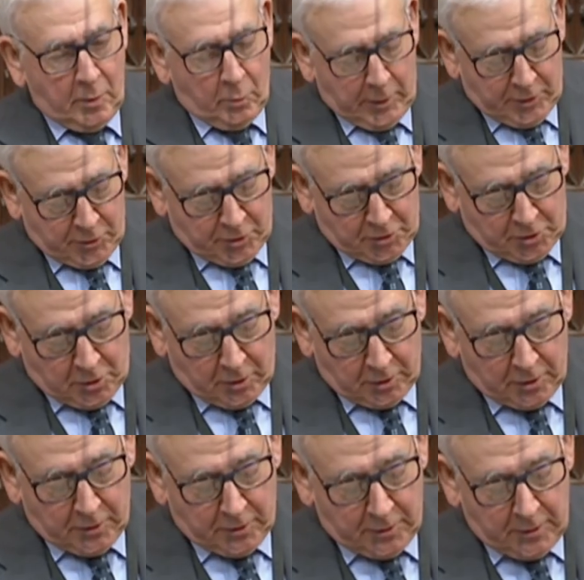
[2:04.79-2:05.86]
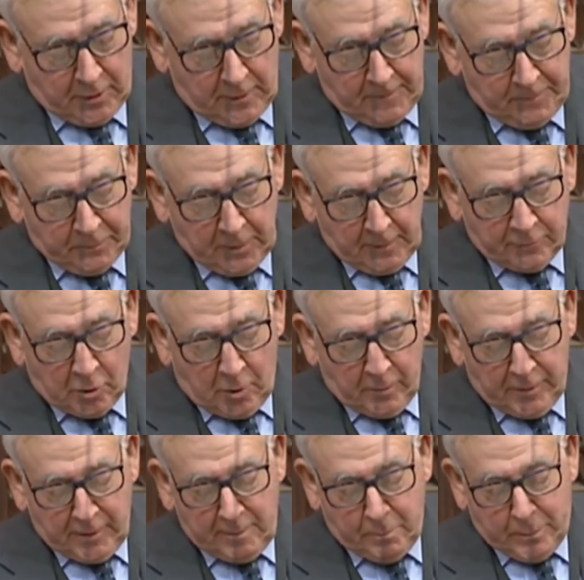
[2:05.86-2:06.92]
in Wales and Scotland,
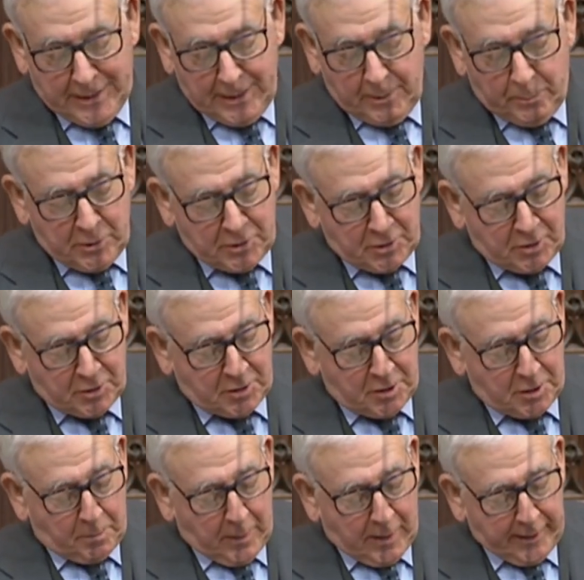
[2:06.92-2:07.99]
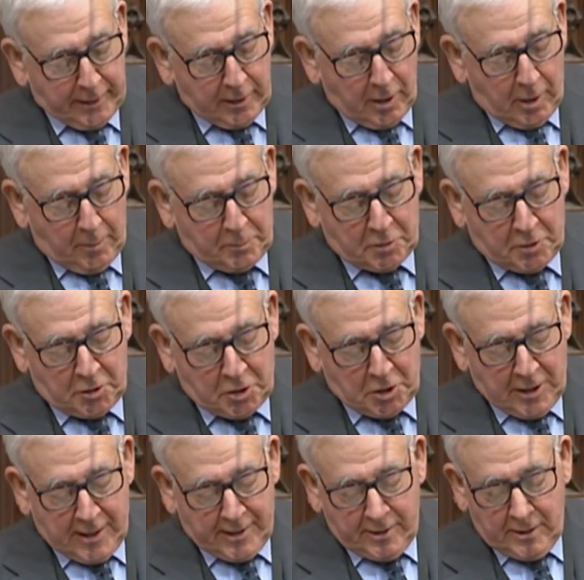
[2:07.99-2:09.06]
from the big businesses buying up such
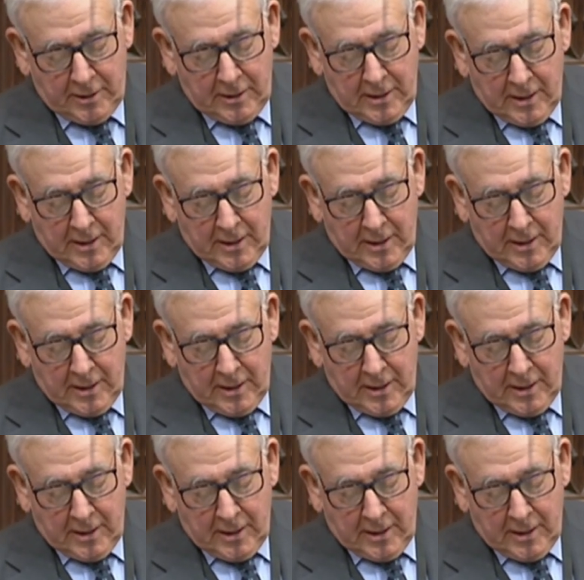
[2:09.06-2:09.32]
land